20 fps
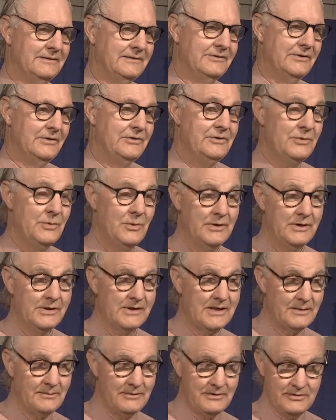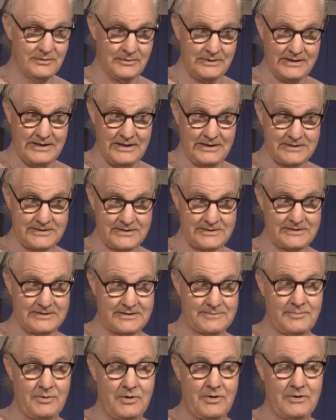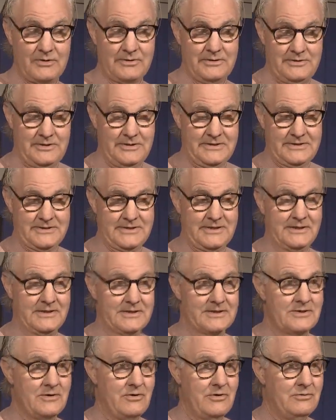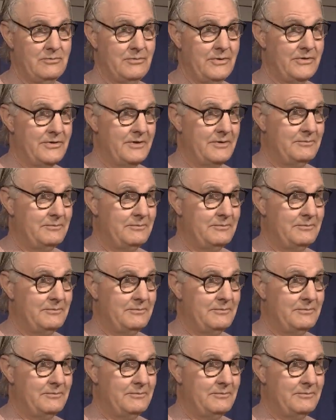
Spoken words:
So do you want to come and do a guest spot, just sing a song with them?